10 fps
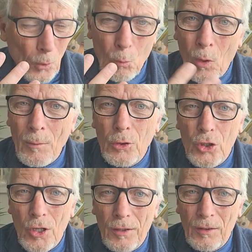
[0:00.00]
Why would you
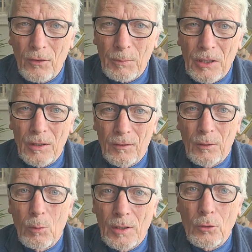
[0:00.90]
not experience
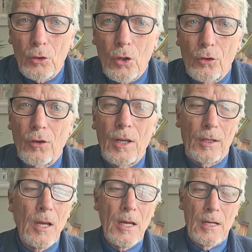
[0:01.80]
it? Why would you not try it?
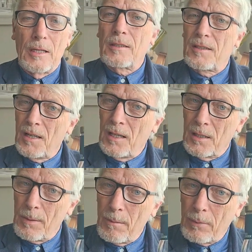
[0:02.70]
And as I say, in
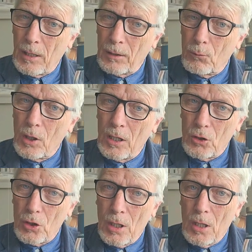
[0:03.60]
the Benbracken range,